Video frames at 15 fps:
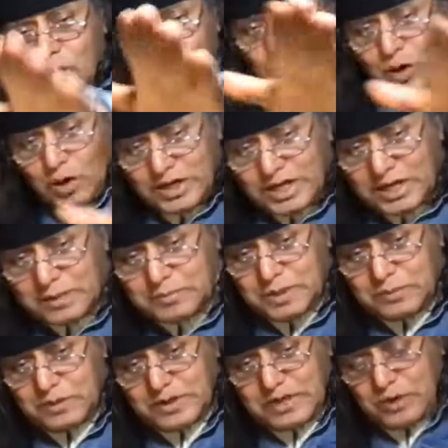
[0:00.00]
Ordinary
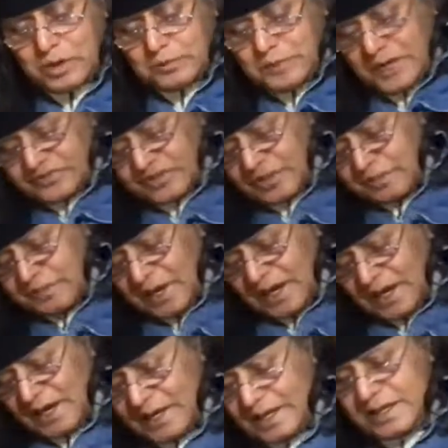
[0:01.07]
people that were passing
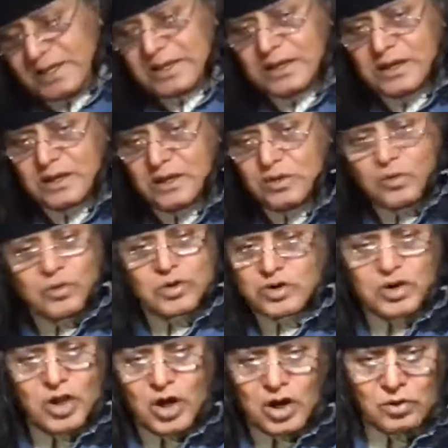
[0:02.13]
by
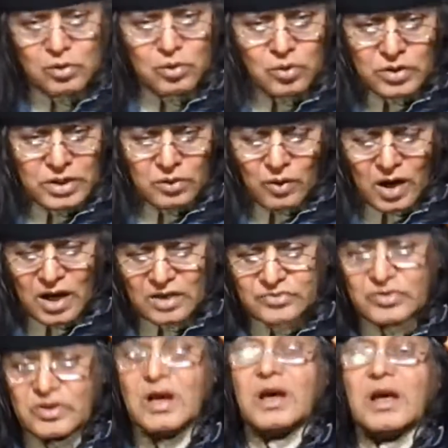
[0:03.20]
wouldn't know who he
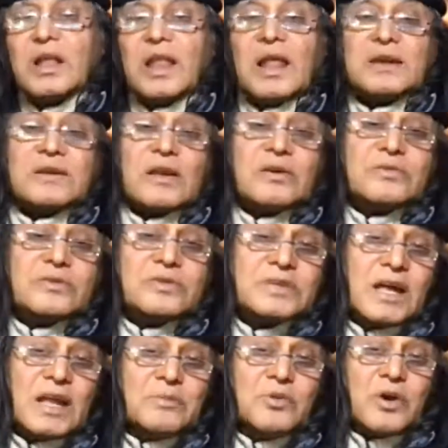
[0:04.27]
was, let alone to
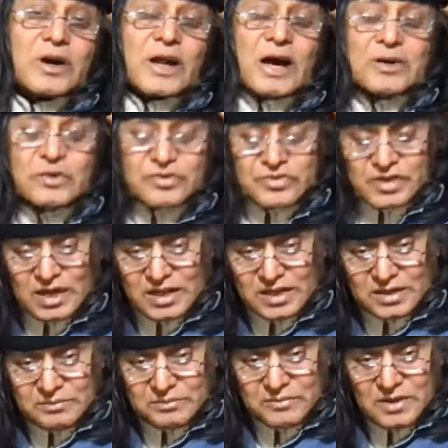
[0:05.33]
tell him what I was telling
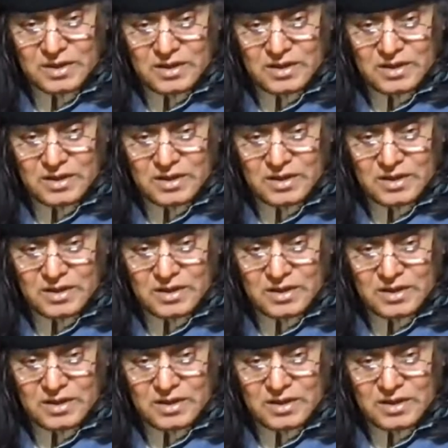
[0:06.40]
him.